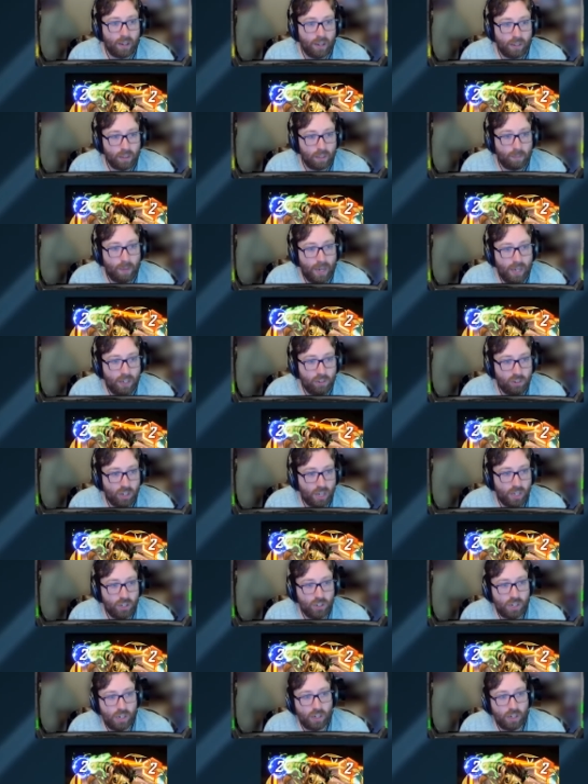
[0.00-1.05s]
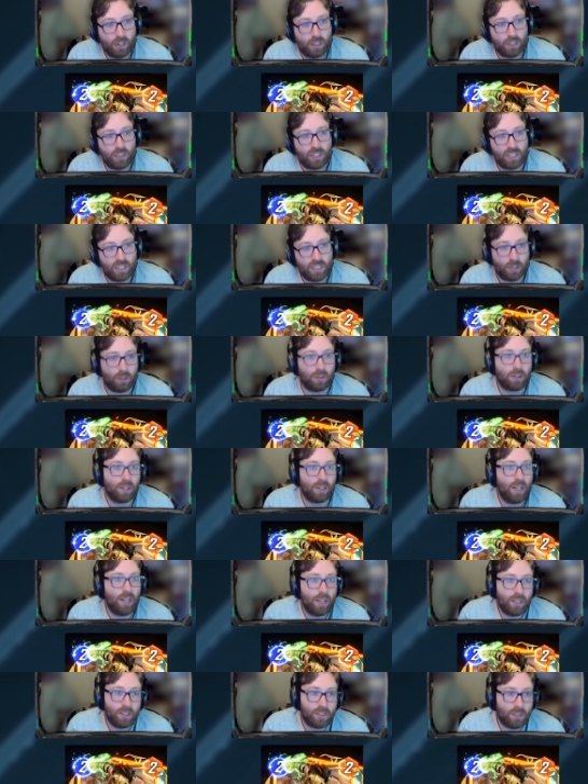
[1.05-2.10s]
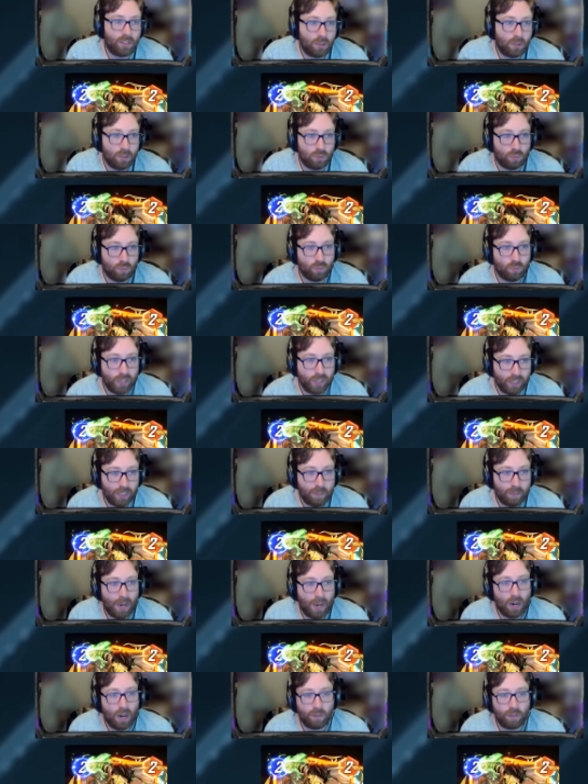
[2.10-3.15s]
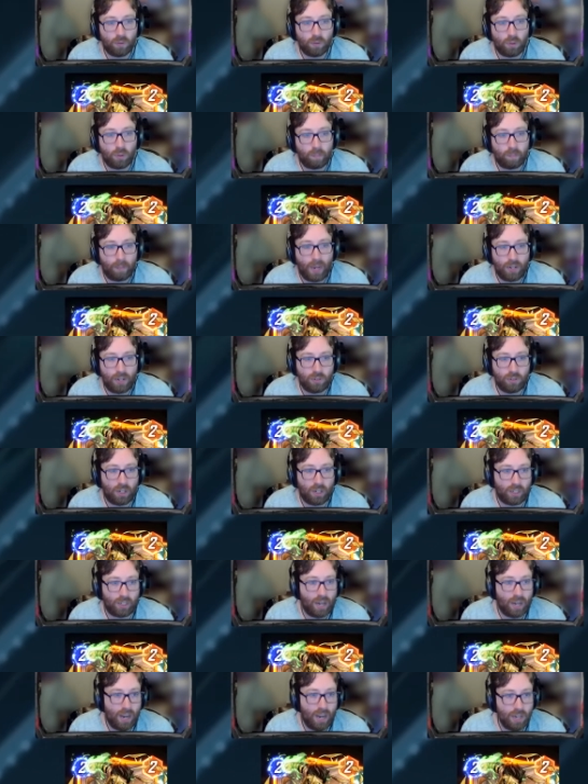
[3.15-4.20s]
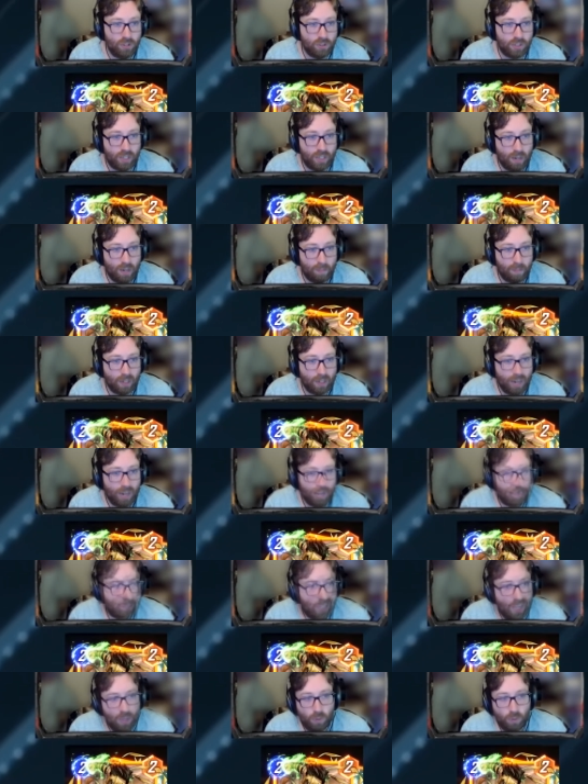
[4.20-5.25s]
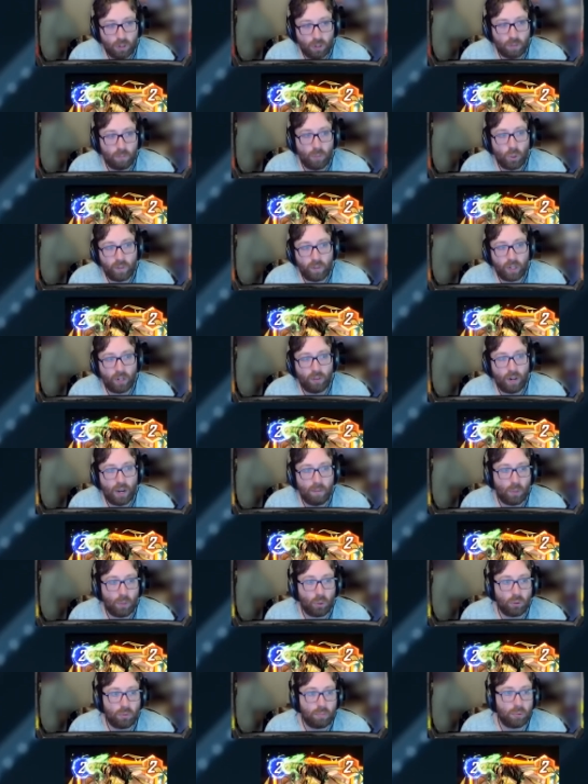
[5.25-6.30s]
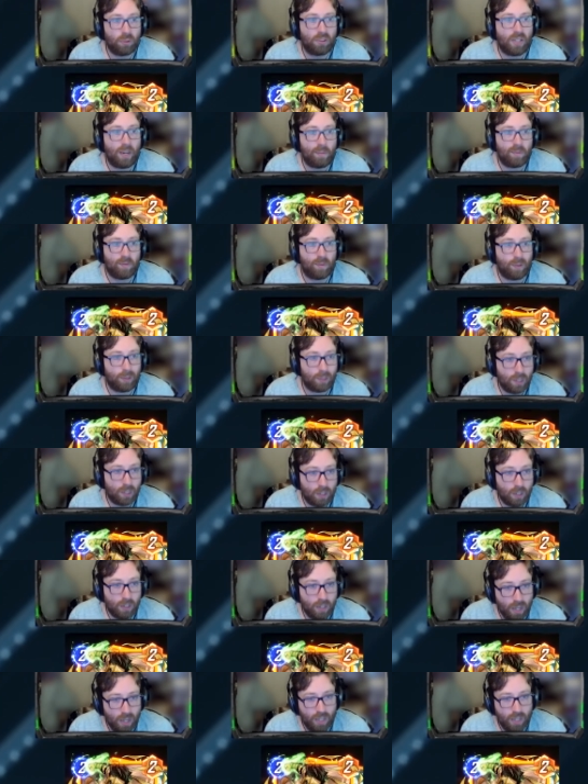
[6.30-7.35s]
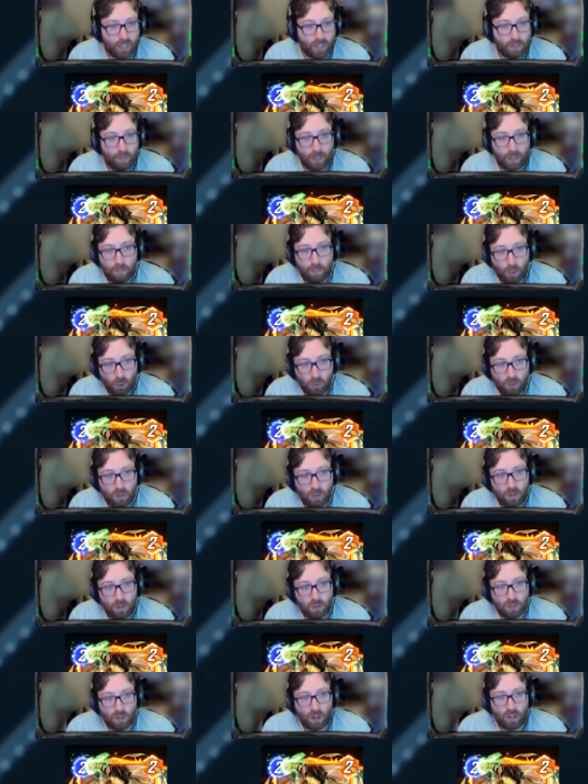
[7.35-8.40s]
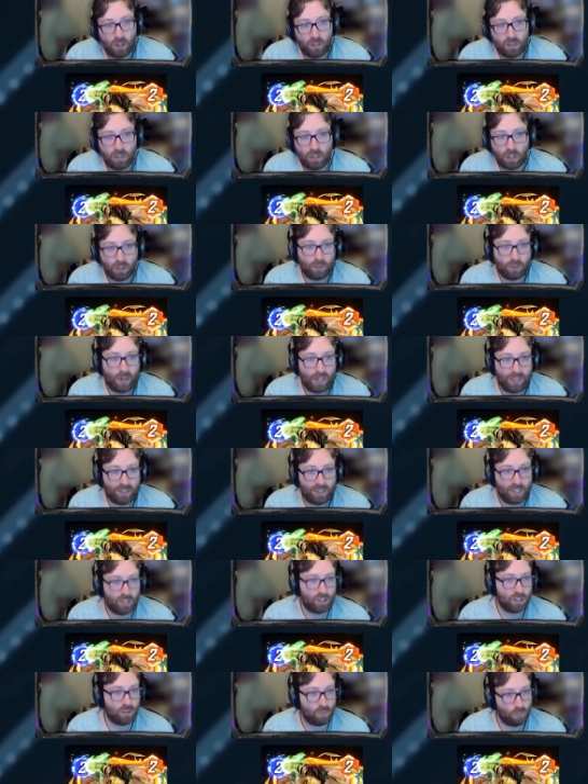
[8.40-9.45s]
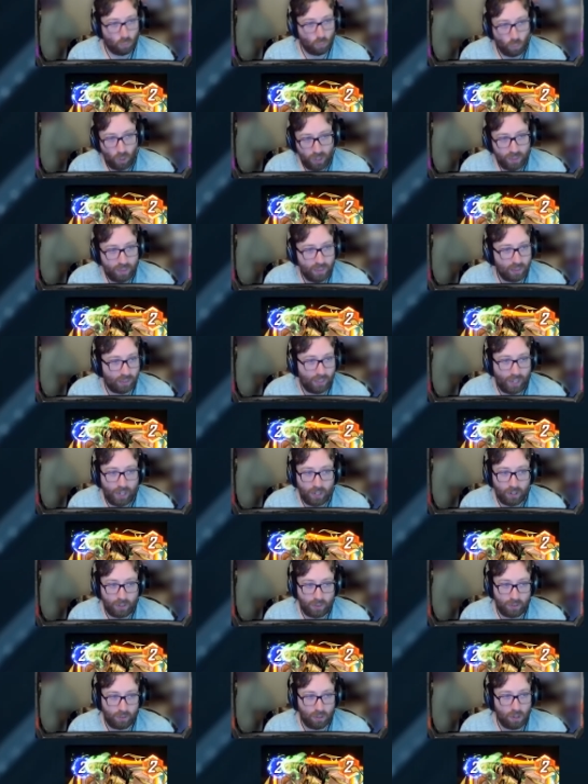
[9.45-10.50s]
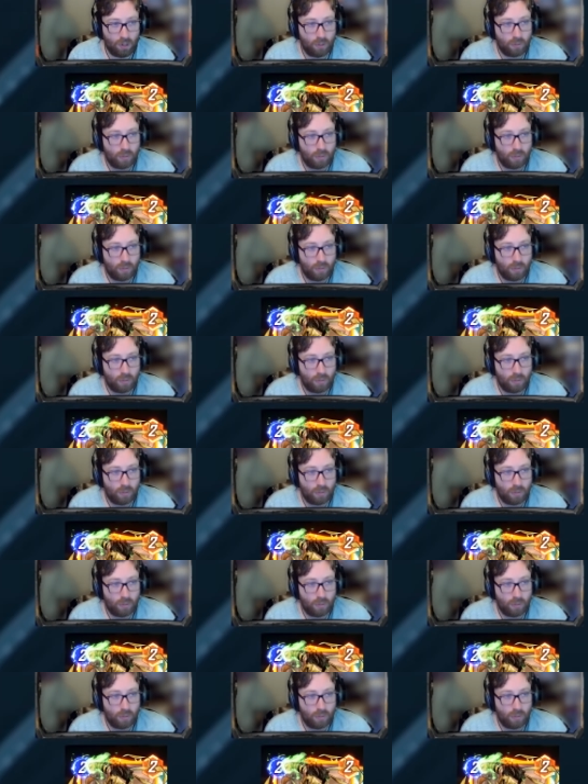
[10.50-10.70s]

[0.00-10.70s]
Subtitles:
The main change here is Silk. Silk is really powerful with Batroc and Hydra Stomper, and with her moving around multiple times per turn, can make both of those cards into threats that just win the lane on their own.